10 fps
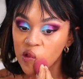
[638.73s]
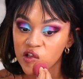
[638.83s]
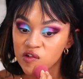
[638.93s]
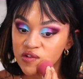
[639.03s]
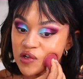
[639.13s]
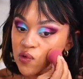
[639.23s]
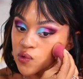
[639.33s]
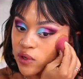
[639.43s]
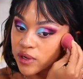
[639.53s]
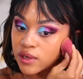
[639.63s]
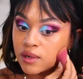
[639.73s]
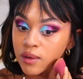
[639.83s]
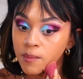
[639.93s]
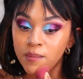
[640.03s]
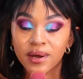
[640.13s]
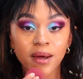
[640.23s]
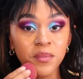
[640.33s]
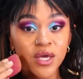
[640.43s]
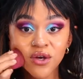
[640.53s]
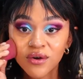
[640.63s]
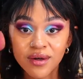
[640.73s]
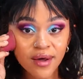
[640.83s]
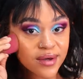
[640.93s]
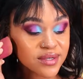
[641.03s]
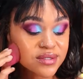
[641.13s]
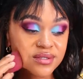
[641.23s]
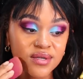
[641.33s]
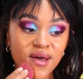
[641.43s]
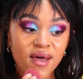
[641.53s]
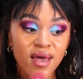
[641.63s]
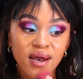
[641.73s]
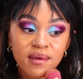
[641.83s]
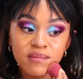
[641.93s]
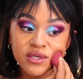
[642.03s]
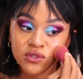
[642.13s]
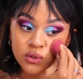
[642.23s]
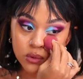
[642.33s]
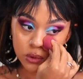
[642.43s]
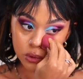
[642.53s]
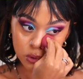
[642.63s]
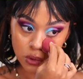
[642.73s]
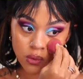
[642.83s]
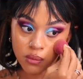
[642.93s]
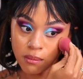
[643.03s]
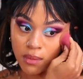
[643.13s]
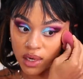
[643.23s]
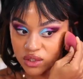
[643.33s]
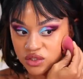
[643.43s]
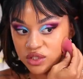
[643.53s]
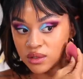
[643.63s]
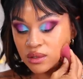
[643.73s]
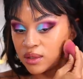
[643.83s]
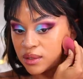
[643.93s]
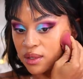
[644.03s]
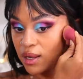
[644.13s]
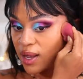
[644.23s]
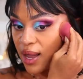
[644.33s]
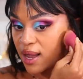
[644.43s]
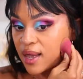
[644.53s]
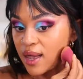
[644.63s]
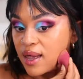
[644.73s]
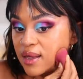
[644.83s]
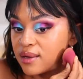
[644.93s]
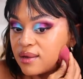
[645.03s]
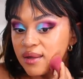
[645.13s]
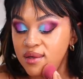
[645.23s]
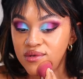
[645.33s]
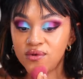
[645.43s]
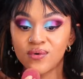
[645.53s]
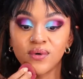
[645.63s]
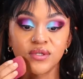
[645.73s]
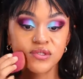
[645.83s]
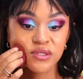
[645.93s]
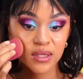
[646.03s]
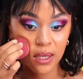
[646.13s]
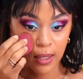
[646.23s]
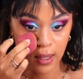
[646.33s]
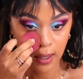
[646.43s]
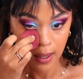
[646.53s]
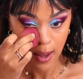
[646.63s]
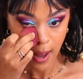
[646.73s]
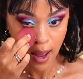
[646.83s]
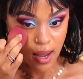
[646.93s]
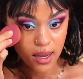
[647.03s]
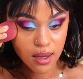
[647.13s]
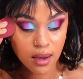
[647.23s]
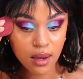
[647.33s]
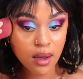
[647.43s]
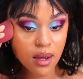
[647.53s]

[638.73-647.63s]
to record. But I'm here, guys, and I miss you so much. And you don't understand, like, I